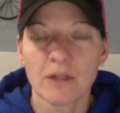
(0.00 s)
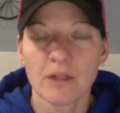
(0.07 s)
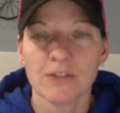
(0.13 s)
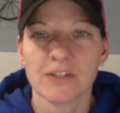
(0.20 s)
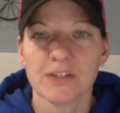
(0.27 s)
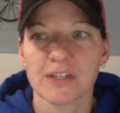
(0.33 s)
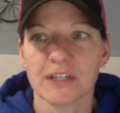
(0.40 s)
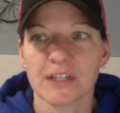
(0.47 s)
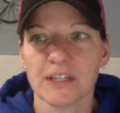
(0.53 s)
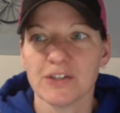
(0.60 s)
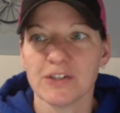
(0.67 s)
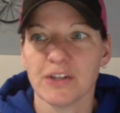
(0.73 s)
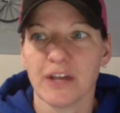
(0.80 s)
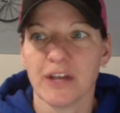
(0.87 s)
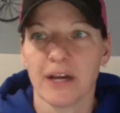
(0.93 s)
doesn't get
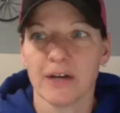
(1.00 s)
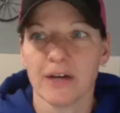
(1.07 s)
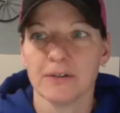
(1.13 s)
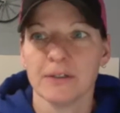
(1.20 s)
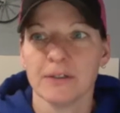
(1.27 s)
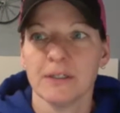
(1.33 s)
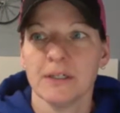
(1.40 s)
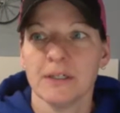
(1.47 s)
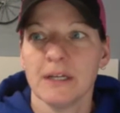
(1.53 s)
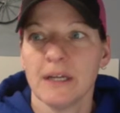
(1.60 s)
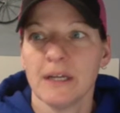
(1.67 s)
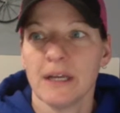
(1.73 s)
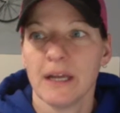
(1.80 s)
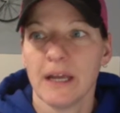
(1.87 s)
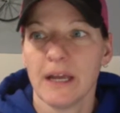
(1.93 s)
you down
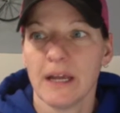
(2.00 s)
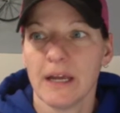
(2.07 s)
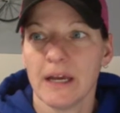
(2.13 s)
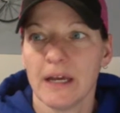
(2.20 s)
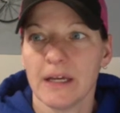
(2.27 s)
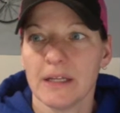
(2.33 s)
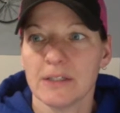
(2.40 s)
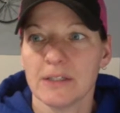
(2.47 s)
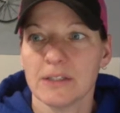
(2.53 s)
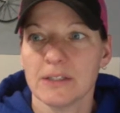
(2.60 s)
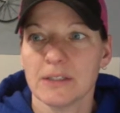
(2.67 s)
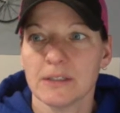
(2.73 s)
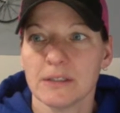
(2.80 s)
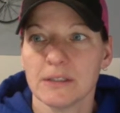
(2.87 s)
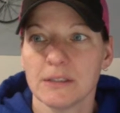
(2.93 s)
and
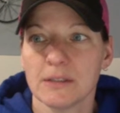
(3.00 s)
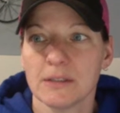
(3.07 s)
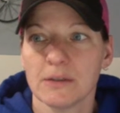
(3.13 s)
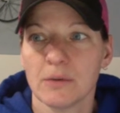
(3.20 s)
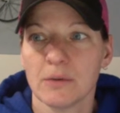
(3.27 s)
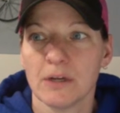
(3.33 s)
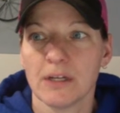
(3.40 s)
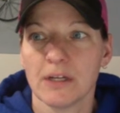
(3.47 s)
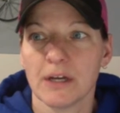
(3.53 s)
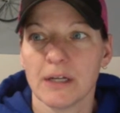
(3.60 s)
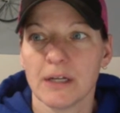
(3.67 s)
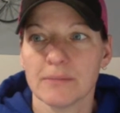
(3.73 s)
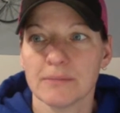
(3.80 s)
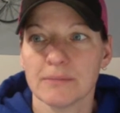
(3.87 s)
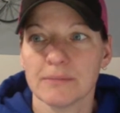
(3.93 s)

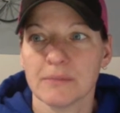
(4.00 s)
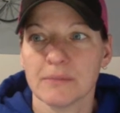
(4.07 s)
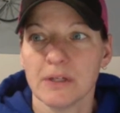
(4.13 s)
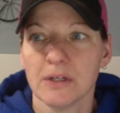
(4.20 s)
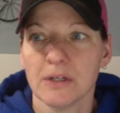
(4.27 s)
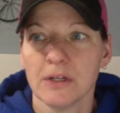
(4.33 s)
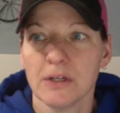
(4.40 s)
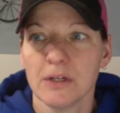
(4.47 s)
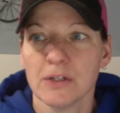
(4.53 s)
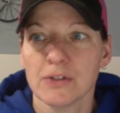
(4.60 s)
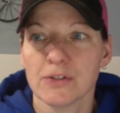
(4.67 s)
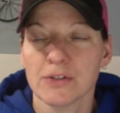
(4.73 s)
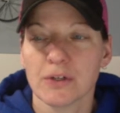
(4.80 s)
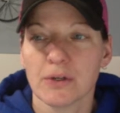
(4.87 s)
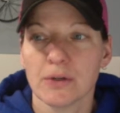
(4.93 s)
whatnot.
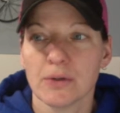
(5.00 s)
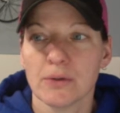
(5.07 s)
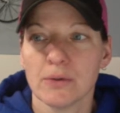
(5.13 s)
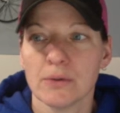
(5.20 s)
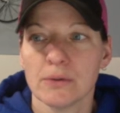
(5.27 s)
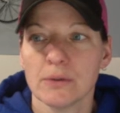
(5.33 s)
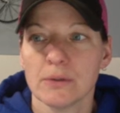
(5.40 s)
So